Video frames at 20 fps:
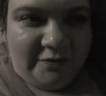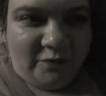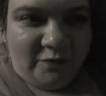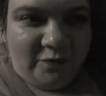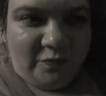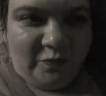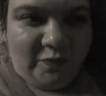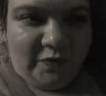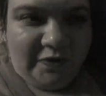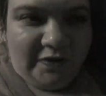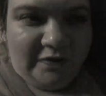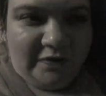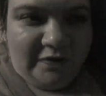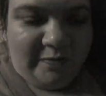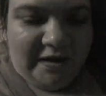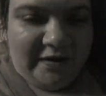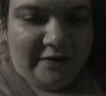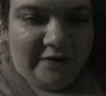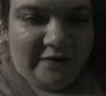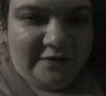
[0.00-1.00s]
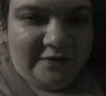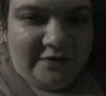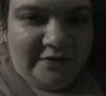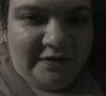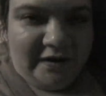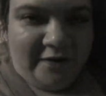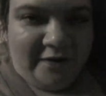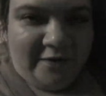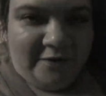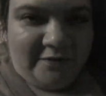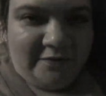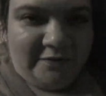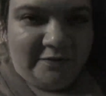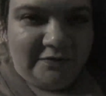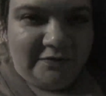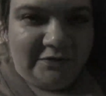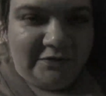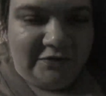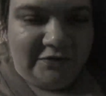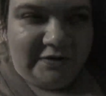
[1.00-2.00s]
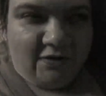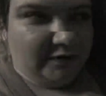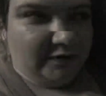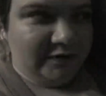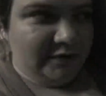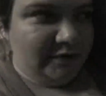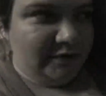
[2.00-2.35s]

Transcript: with my hair down, trying to